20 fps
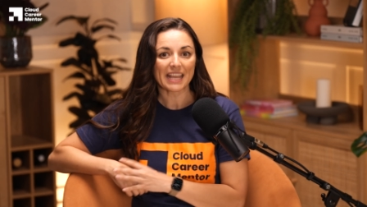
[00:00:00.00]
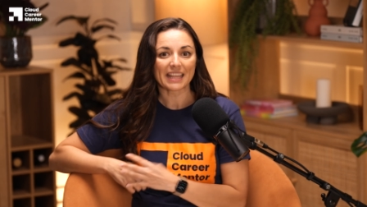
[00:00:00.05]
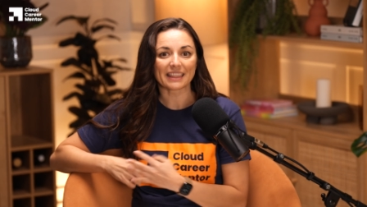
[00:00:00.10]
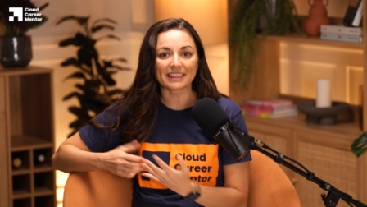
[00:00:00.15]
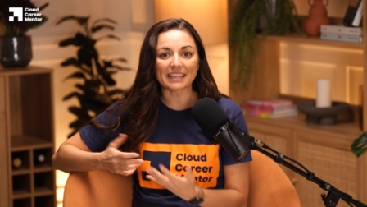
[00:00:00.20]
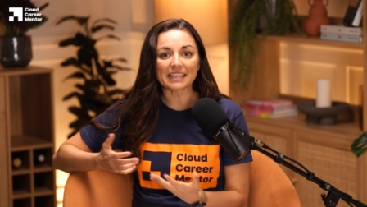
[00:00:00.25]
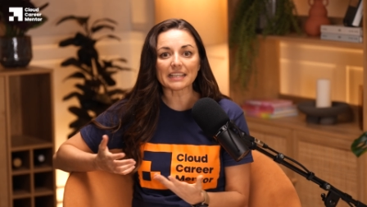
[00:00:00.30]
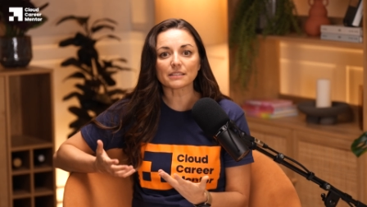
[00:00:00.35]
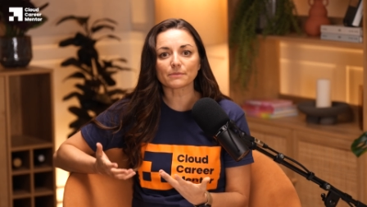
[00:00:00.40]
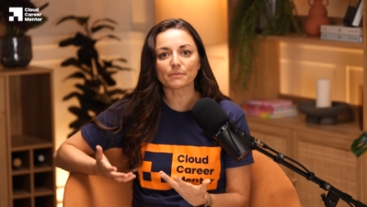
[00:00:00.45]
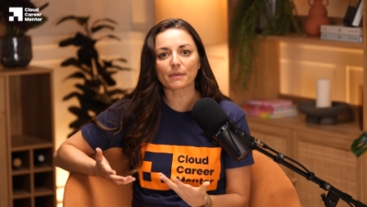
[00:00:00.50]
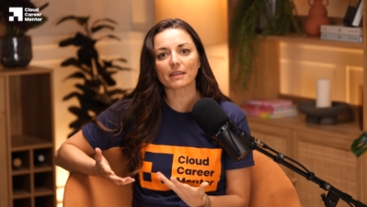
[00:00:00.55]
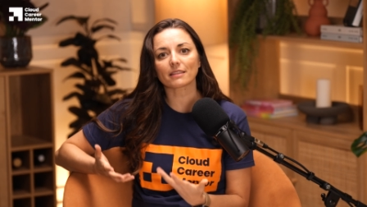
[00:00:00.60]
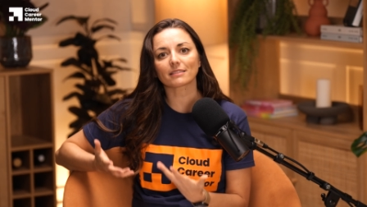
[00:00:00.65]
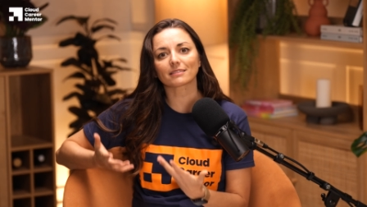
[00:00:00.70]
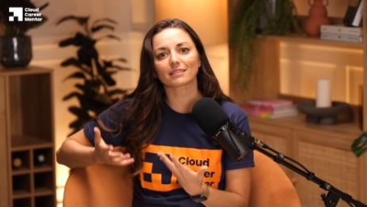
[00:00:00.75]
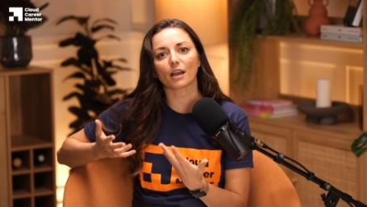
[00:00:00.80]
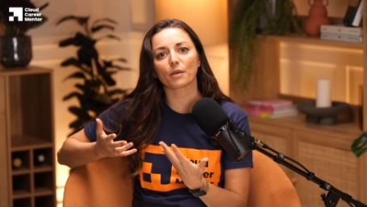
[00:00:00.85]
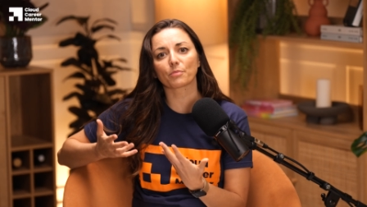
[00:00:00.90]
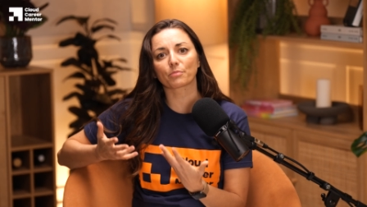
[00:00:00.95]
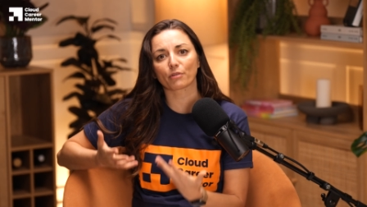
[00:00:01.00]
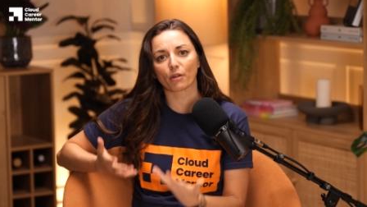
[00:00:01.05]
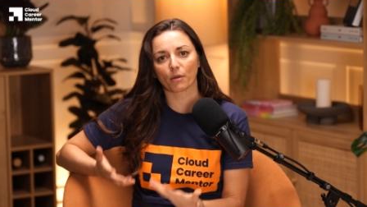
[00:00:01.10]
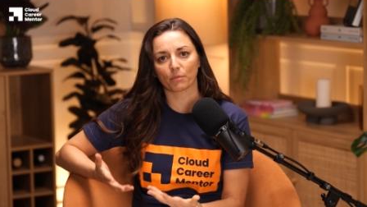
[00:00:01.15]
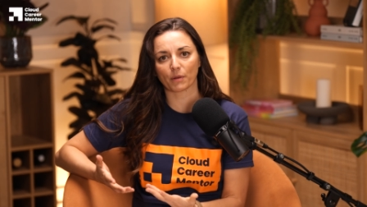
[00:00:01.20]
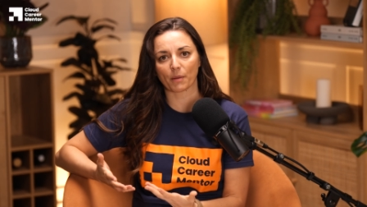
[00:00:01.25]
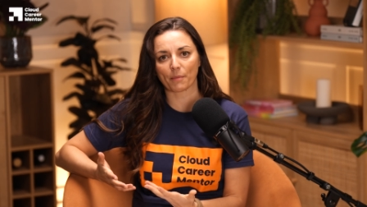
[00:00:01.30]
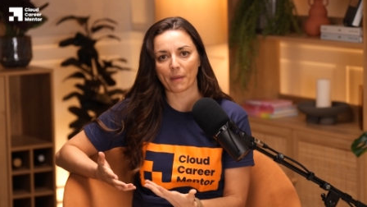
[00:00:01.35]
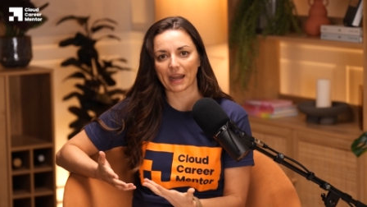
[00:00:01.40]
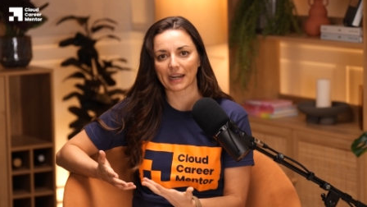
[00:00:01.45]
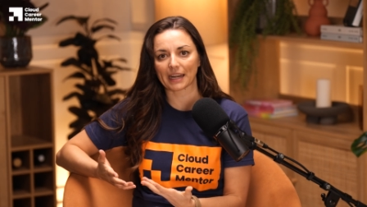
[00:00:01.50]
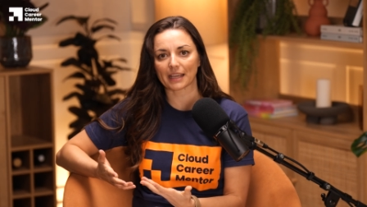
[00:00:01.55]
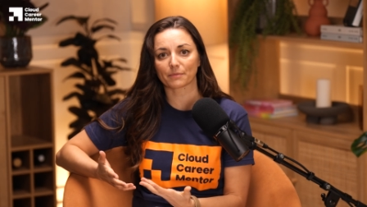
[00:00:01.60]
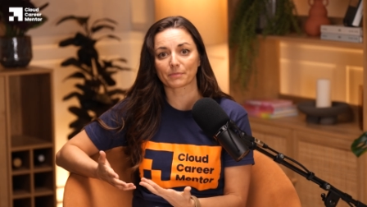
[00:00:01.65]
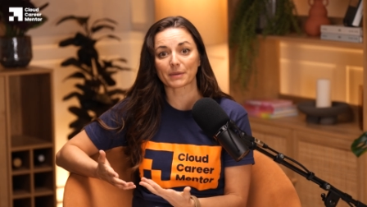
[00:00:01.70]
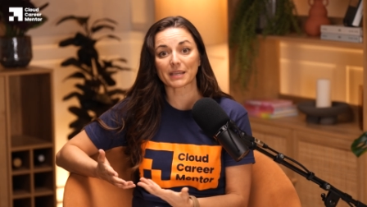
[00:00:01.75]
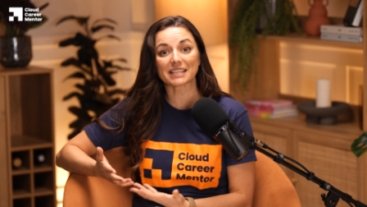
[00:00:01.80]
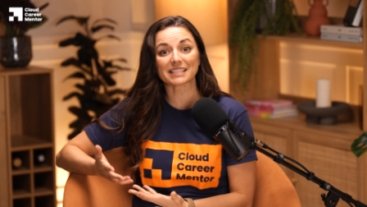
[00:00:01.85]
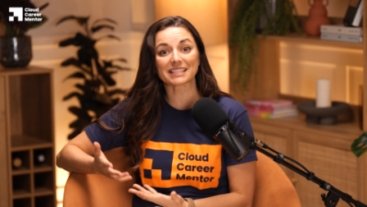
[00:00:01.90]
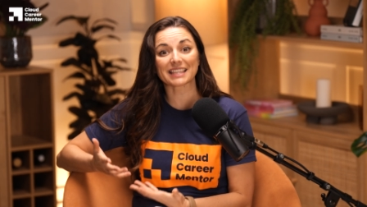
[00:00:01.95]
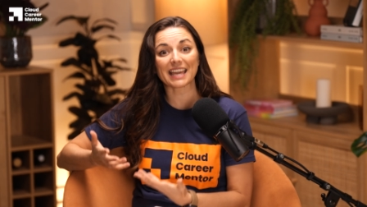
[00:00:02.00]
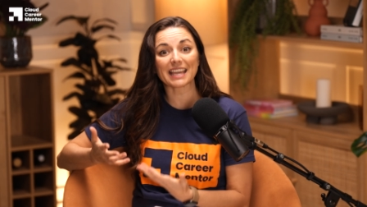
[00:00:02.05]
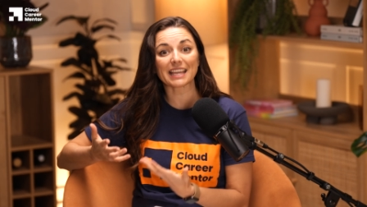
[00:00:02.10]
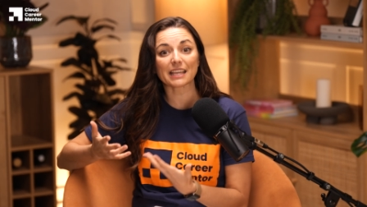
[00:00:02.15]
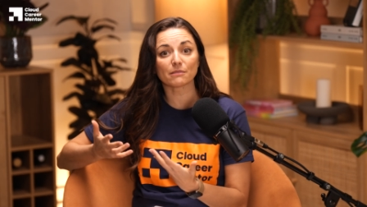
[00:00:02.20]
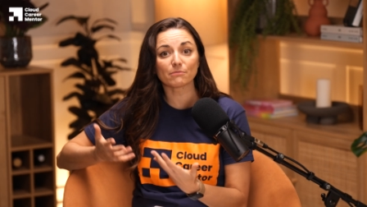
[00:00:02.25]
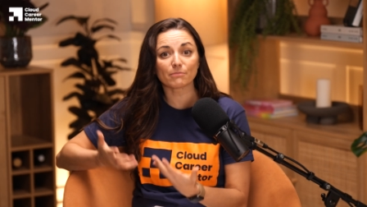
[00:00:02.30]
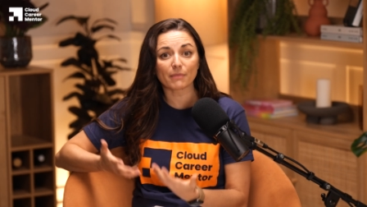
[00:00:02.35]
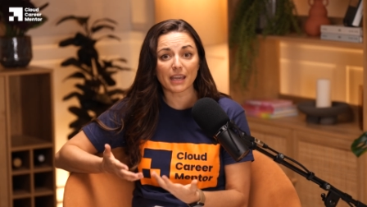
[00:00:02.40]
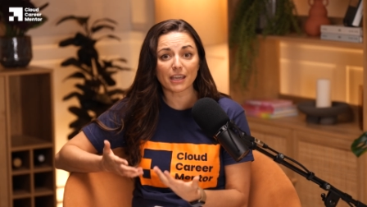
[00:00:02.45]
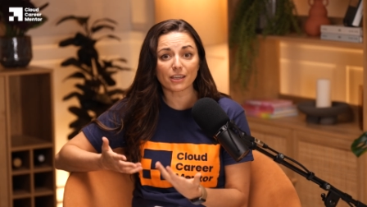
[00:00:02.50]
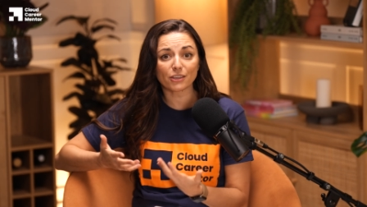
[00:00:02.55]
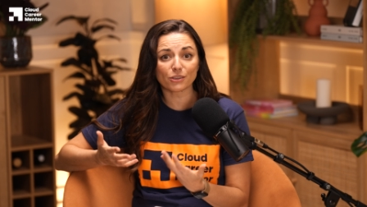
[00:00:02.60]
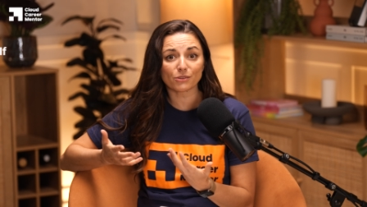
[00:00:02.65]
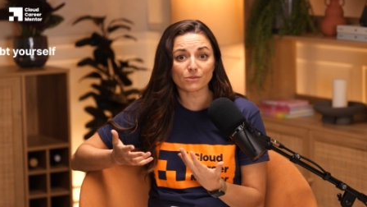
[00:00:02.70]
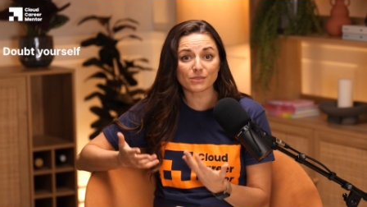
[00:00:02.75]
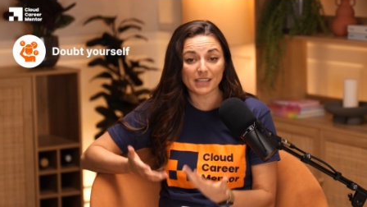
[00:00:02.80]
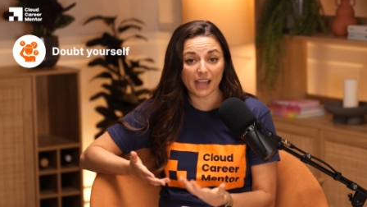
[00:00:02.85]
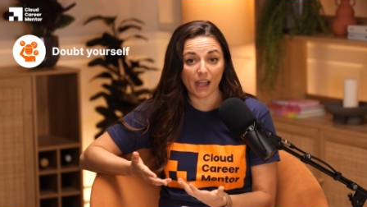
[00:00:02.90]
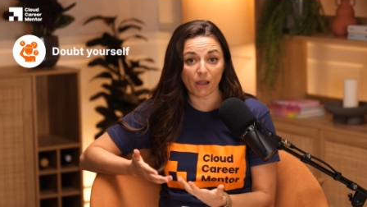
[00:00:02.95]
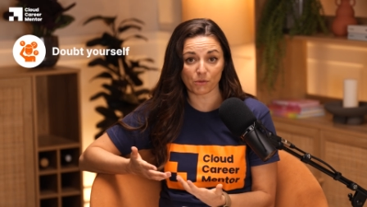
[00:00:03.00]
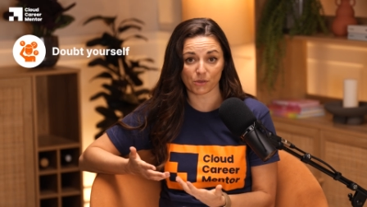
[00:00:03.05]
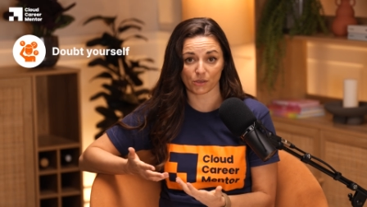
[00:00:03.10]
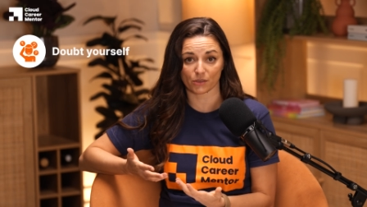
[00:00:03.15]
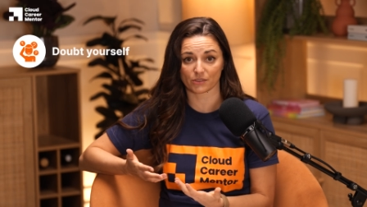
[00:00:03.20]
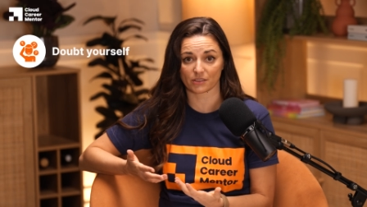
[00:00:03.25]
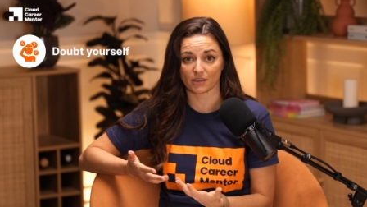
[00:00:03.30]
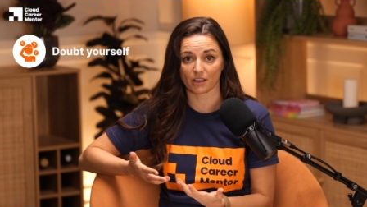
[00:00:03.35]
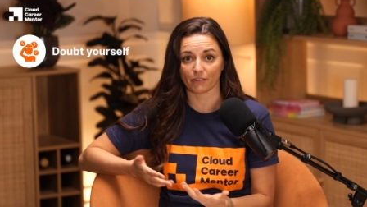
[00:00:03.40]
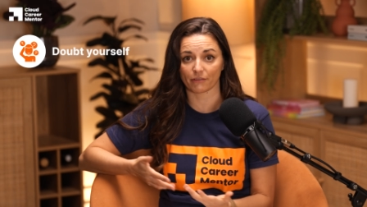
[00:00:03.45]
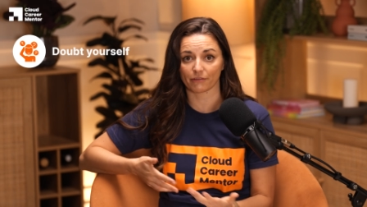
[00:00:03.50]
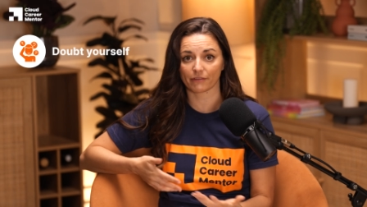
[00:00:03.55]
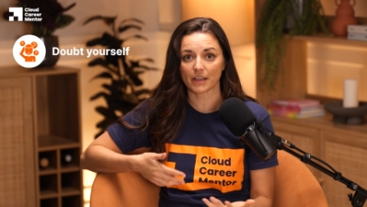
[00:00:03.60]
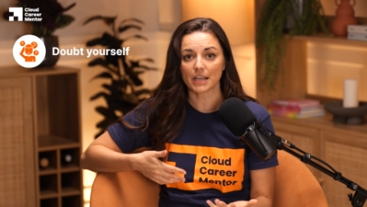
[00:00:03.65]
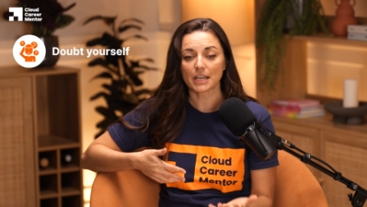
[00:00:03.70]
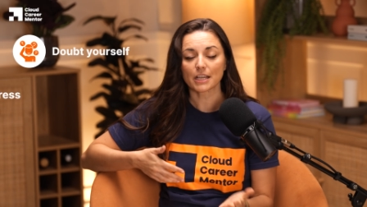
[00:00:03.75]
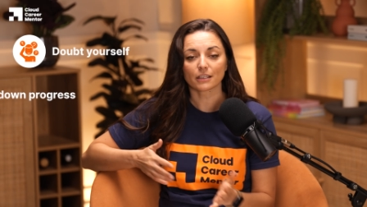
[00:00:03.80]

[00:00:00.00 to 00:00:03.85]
These myths are problematic because they can make you doubt yourself,